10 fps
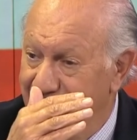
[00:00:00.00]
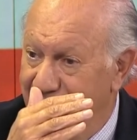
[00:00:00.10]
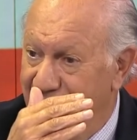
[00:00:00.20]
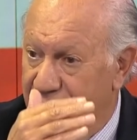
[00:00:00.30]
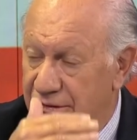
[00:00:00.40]

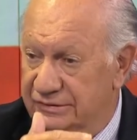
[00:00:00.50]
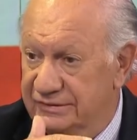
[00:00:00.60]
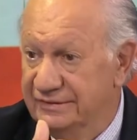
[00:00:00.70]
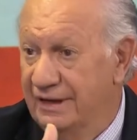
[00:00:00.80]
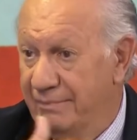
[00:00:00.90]
because
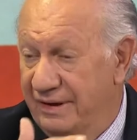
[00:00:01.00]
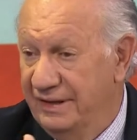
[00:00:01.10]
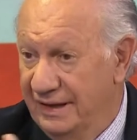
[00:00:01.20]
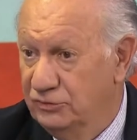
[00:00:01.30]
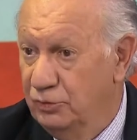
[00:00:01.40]
somebody
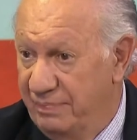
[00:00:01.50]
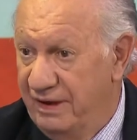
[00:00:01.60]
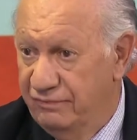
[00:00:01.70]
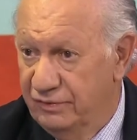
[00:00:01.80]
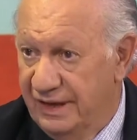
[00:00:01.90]
has to pay
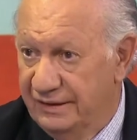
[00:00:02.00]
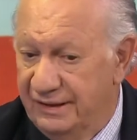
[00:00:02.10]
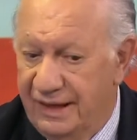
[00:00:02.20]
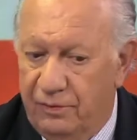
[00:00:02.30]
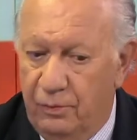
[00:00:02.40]
for that. In
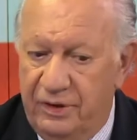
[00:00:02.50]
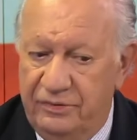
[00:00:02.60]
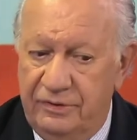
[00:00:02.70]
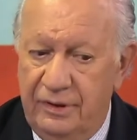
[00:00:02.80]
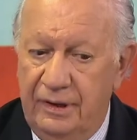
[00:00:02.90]
other words,
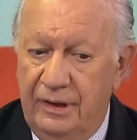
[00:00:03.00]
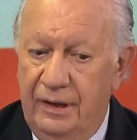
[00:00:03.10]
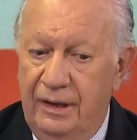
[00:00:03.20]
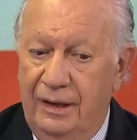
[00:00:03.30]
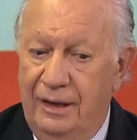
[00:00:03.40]

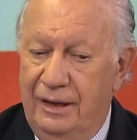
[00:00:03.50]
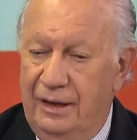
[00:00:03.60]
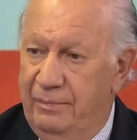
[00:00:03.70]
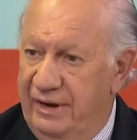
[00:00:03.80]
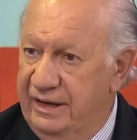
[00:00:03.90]

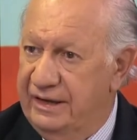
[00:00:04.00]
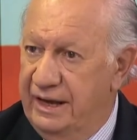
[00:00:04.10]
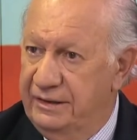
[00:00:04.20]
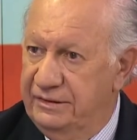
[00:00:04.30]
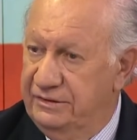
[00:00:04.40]
in many
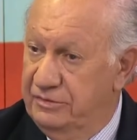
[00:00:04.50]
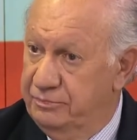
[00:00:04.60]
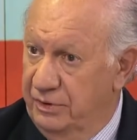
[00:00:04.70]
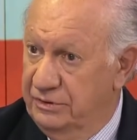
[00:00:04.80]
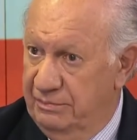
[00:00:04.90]
countries it's
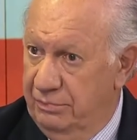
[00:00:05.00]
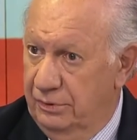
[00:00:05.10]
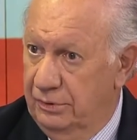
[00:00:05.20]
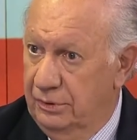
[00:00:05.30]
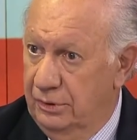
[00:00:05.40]
possible
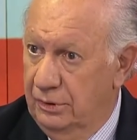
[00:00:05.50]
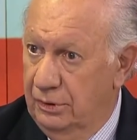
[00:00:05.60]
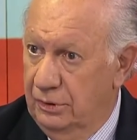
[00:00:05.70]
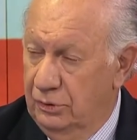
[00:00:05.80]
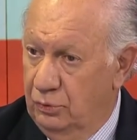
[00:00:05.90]

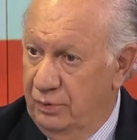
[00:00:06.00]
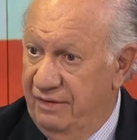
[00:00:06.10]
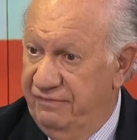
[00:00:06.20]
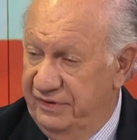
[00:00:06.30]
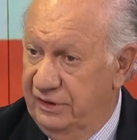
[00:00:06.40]
to
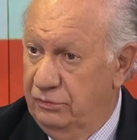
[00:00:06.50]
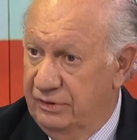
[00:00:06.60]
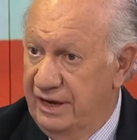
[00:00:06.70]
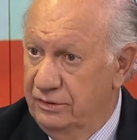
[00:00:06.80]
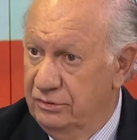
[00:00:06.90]
have free
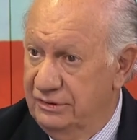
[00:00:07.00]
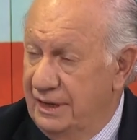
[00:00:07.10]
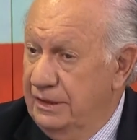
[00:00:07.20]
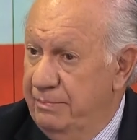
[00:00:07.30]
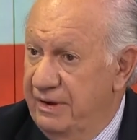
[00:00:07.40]
education.
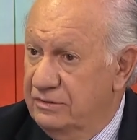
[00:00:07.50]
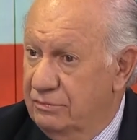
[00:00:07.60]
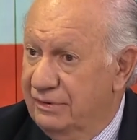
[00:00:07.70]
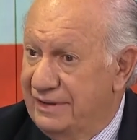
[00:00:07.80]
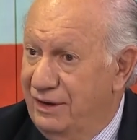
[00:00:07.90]
That depends
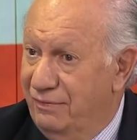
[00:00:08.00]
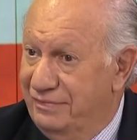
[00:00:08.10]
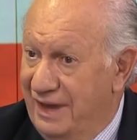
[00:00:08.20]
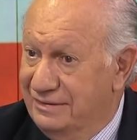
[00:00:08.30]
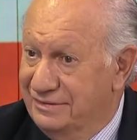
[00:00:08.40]
what kind of
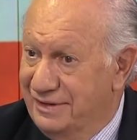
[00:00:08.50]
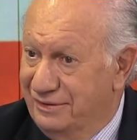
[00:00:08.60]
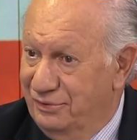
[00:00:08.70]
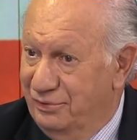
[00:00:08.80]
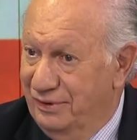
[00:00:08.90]
taxes are
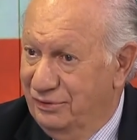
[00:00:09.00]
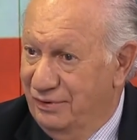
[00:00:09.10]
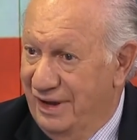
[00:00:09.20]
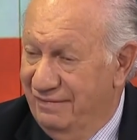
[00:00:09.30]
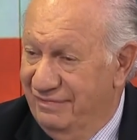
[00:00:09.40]
you going to
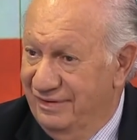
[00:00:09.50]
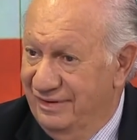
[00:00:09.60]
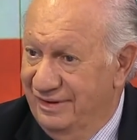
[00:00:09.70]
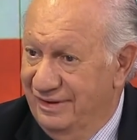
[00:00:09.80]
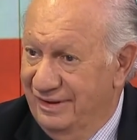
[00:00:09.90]
have.
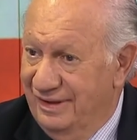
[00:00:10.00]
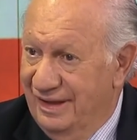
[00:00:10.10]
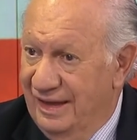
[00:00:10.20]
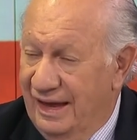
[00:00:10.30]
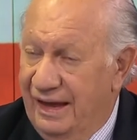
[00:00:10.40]

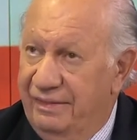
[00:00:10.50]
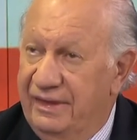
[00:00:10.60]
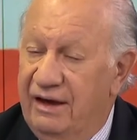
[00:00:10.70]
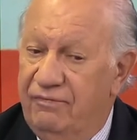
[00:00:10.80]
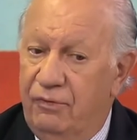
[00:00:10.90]
And
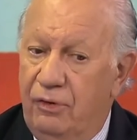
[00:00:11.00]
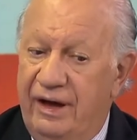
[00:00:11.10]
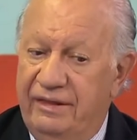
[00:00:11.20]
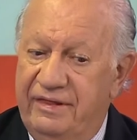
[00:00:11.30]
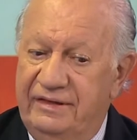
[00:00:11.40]
therefore,
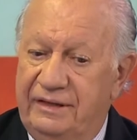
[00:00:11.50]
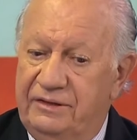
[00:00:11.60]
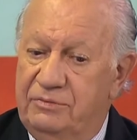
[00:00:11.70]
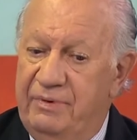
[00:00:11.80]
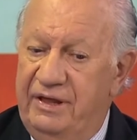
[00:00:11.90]
I think that
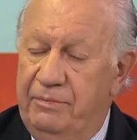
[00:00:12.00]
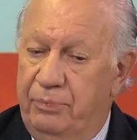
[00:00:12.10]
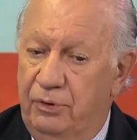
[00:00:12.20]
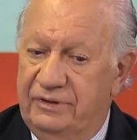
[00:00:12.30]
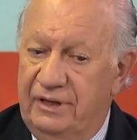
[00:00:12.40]
it's very
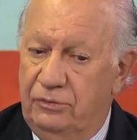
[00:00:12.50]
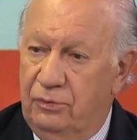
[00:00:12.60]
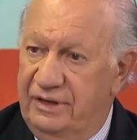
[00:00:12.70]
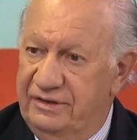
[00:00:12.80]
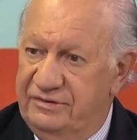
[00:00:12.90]
important to
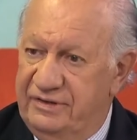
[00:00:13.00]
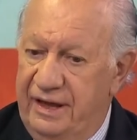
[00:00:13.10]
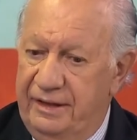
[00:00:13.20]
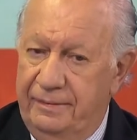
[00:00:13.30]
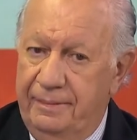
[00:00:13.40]

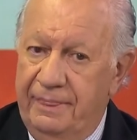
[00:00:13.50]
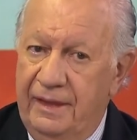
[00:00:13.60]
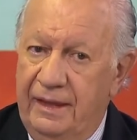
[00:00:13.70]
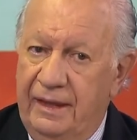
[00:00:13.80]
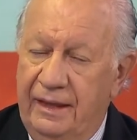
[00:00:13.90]
understand
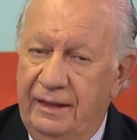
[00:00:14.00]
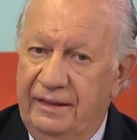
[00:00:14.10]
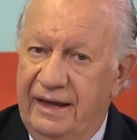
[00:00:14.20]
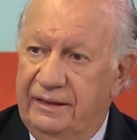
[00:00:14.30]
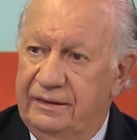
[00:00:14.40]

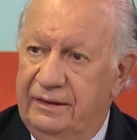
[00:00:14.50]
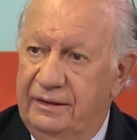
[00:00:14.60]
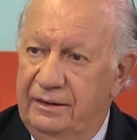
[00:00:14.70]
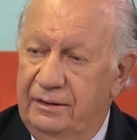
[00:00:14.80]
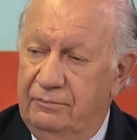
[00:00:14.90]
that
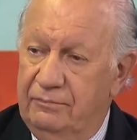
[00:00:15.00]
the